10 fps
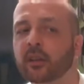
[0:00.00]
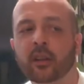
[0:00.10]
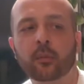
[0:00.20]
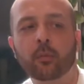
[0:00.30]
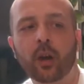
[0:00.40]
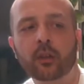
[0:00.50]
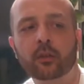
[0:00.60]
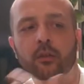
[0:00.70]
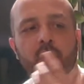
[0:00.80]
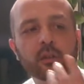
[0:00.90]
It might
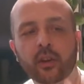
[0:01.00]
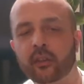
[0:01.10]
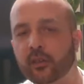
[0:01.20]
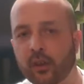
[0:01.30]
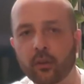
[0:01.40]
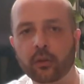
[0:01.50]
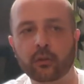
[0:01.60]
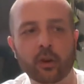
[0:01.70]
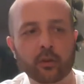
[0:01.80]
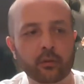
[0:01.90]
do things like slow the
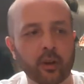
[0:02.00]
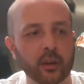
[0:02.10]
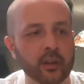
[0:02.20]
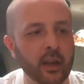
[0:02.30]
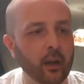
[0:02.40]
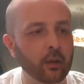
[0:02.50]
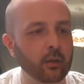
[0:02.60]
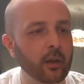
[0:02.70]
growth rate down.